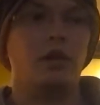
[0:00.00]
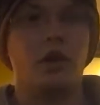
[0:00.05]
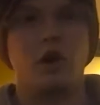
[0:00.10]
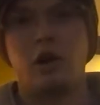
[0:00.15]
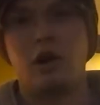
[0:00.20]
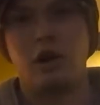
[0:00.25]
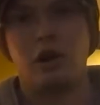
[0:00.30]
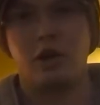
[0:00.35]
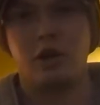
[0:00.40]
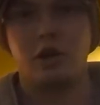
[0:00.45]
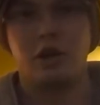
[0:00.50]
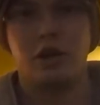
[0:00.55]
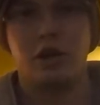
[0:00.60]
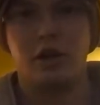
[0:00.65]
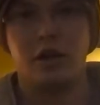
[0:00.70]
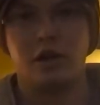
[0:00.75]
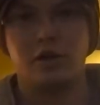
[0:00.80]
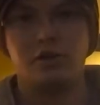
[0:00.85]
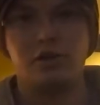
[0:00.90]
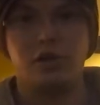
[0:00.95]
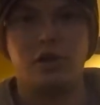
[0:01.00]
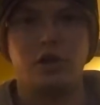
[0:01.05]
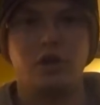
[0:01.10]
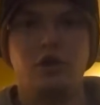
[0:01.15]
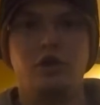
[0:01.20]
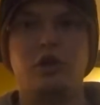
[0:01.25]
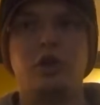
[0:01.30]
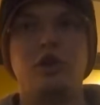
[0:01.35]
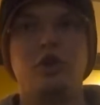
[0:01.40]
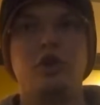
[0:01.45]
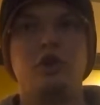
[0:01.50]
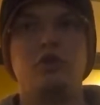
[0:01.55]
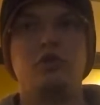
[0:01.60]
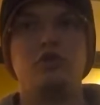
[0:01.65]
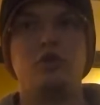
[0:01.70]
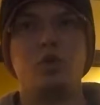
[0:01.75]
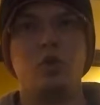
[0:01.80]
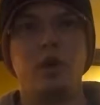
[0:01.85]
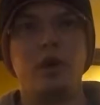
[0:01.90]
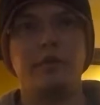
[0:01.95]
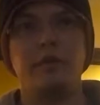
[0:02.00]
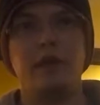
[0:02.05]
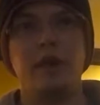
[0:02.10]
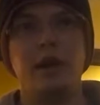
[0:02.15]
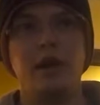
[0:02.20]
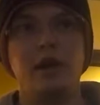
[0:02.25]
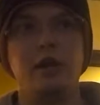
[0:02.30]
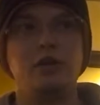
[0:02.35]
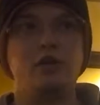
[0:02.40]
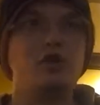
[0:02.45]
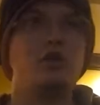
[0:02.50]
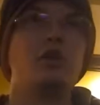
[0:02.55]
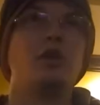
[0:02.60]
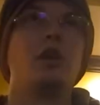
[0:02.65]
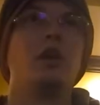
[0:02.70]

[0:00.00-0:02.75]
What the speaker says: are other guns. You can use 12 gauge,